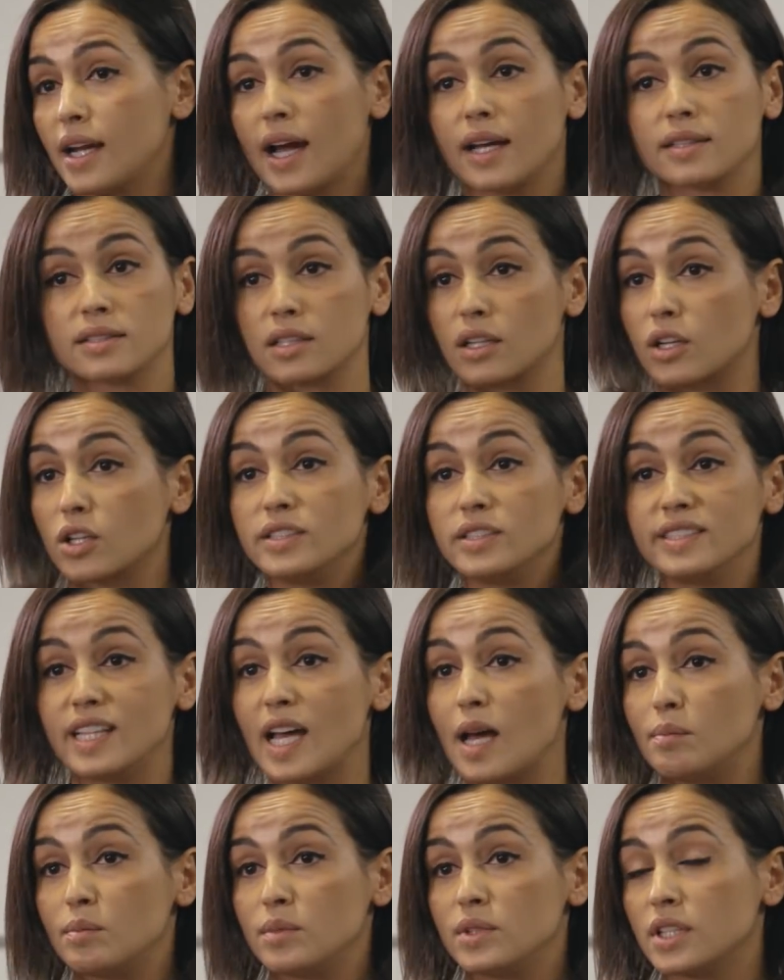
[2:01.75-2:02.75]
hasn't
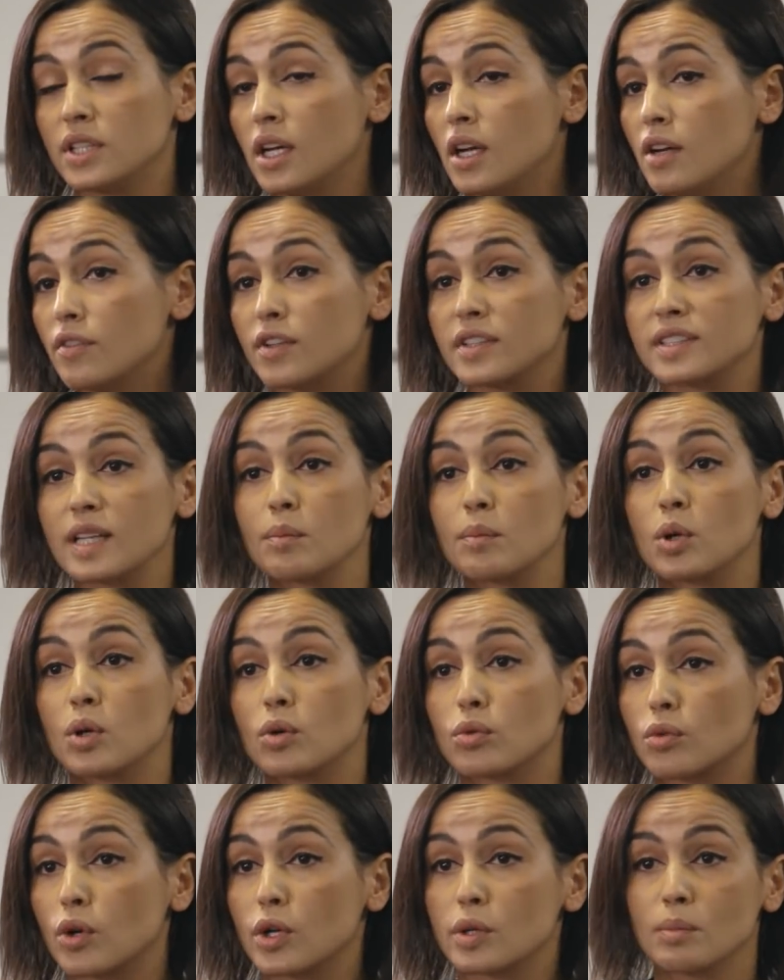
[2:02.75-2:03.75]
condemned, for
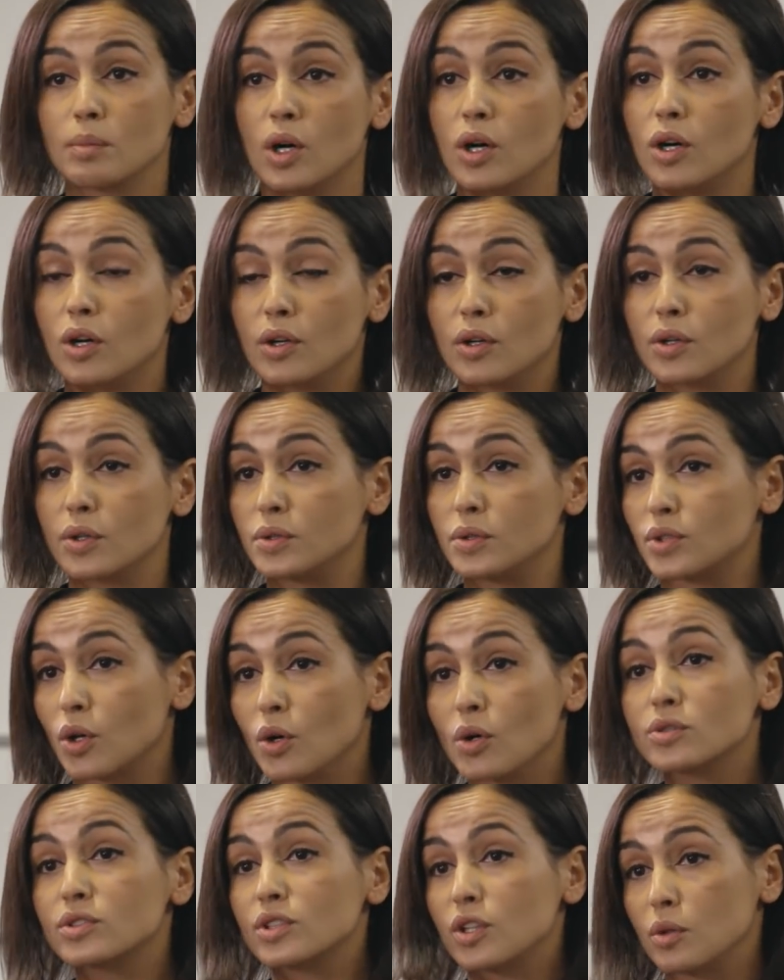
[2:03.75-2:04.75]
example, Roy Moore, who's
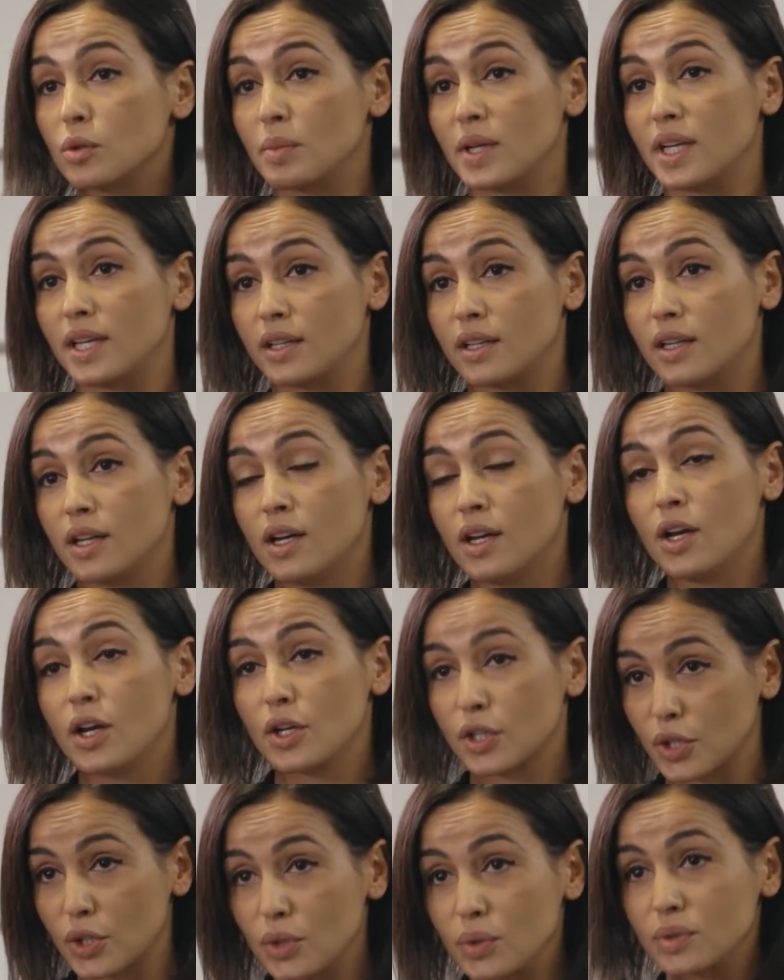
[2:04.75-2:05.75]
also been
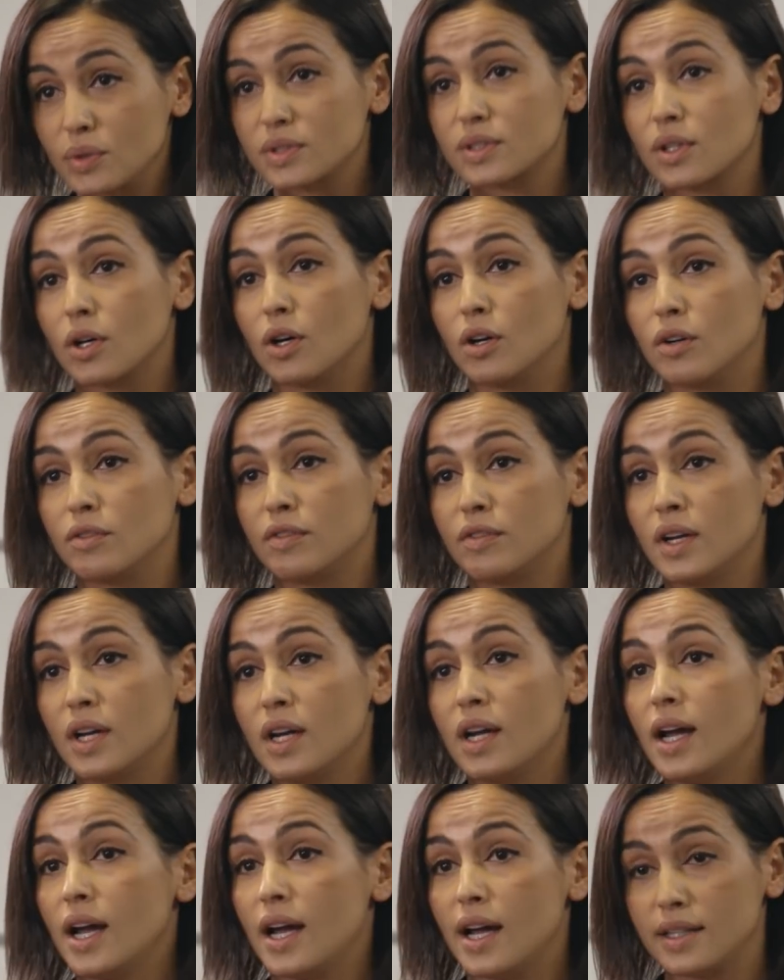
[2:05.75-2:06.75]
accused of
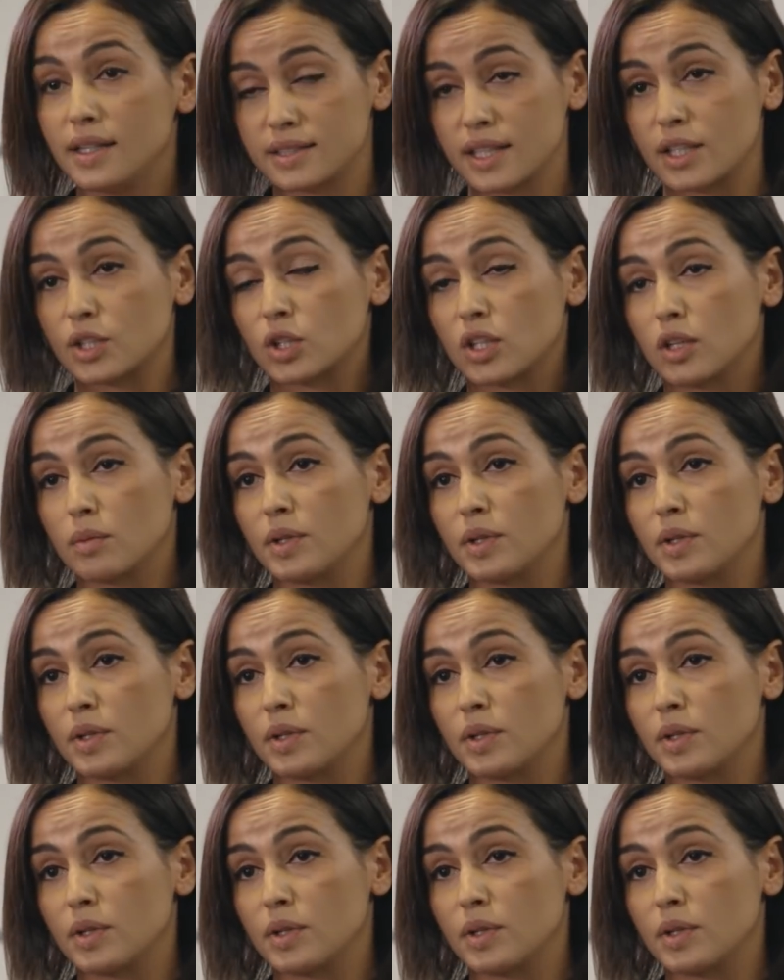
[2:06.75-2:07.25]
sexual